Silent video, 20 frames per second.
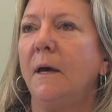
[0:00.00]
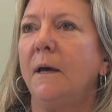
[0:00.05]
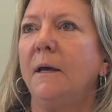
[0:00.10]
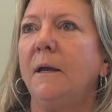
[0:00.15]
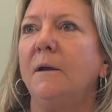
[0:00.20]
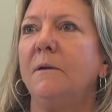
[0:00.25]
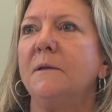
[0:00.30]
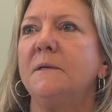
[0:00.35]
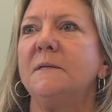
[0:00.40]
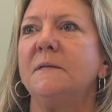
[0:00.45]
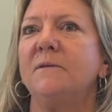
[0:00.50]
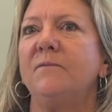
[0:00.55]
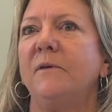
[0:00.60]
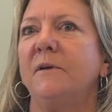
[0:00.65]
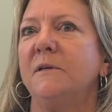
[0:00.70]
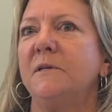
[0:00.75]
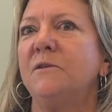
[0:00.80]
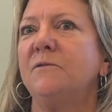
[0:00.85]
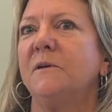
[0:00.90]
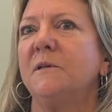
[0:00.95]
You know, this is
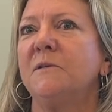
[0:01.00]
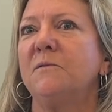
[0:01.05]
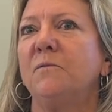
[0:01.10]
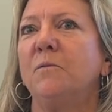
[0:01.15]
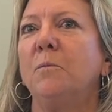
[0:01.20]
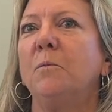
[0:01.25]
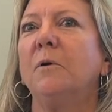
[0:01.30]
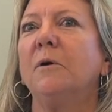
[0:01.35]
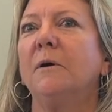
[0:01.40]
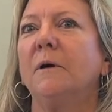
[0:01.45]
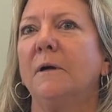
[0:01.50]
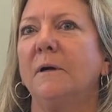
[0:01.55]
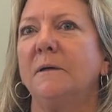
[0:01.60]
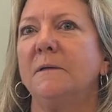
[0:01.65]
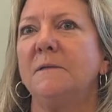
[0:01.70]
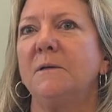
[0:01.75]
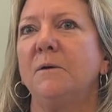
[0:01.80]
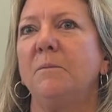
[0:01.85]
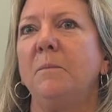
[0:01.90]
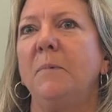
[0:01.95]
very stressful work,
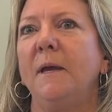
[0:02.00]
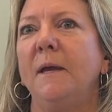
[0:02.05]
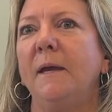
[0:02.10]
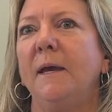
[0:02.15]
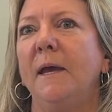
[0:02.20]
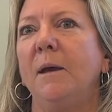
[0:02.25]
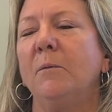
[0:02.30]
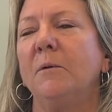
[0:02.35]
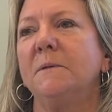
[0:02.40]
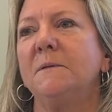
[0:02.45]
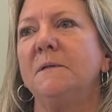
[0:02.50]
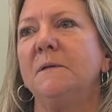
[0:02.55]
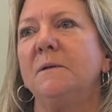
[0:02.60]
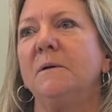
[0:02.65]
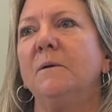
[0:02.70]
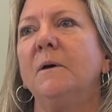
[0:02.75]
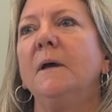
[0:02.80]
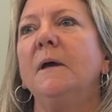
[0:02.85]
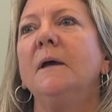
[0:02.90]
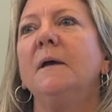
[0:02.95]
so being able to